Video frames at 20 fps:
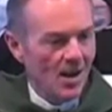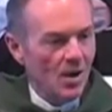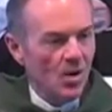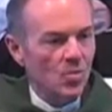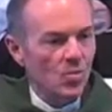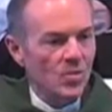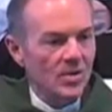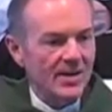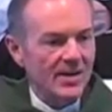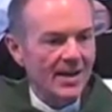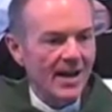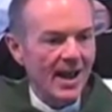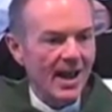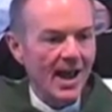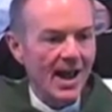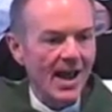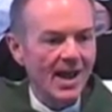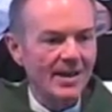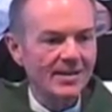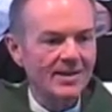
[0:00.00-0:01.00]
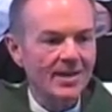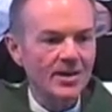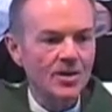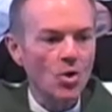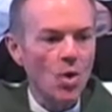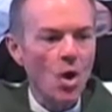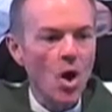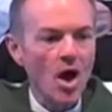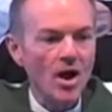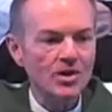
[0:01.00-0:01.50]
we had an
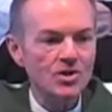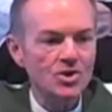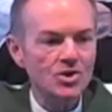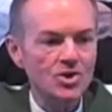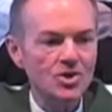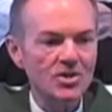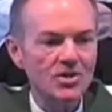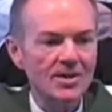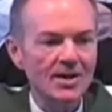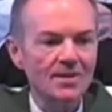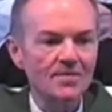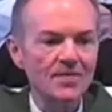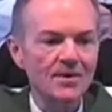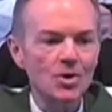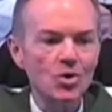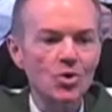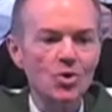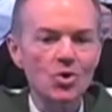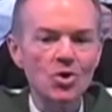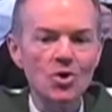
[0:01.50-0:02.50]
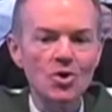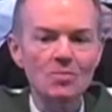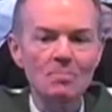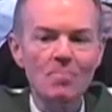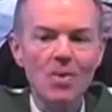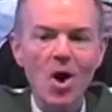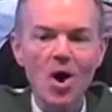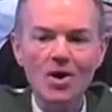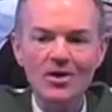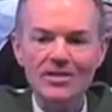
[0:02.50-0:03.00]
auction at the Ahern
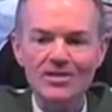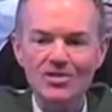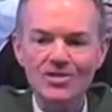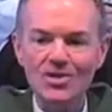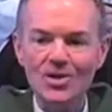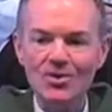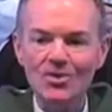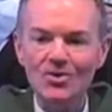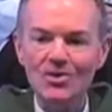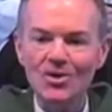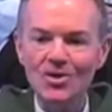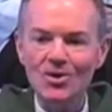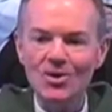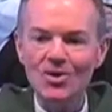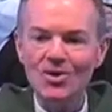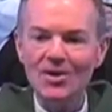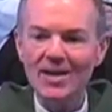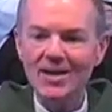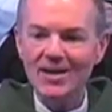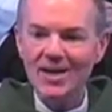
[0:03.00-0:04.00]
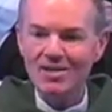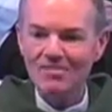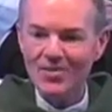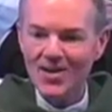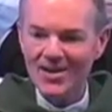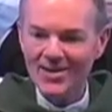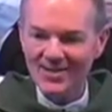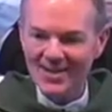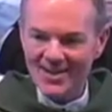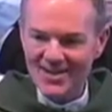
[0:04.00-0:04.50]
Party Center here in
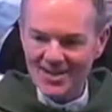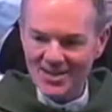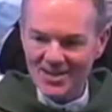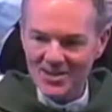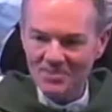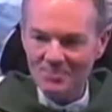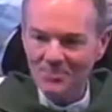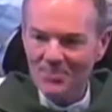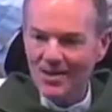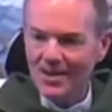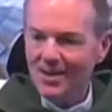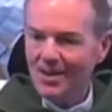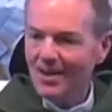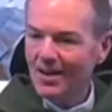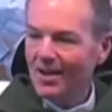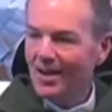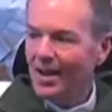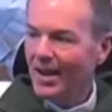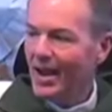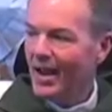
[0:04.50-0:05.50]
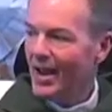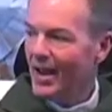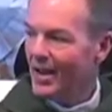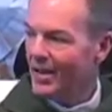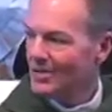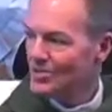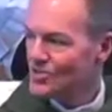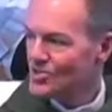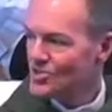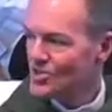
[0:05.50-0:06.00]
Avon Lake,
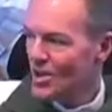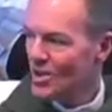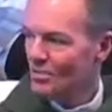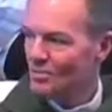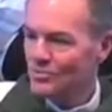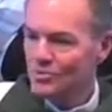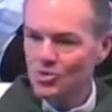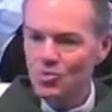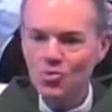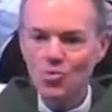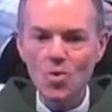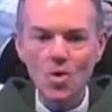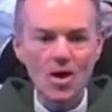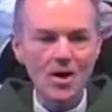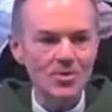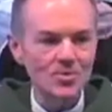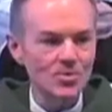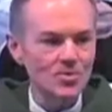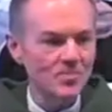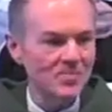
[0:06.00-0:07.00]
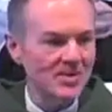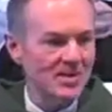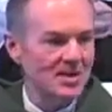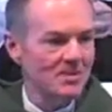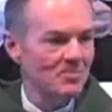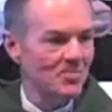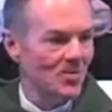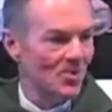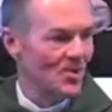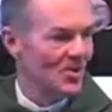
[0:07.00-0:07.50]
and some 200
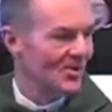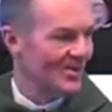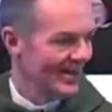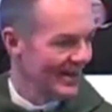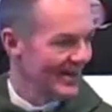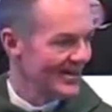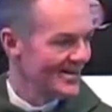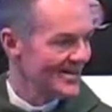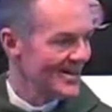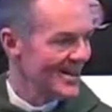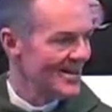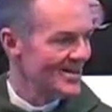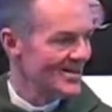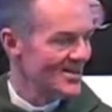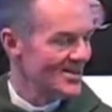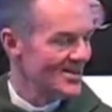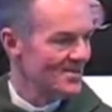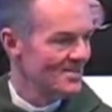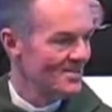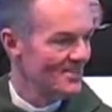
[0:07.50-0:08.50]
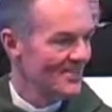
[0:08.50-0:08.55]
people attended.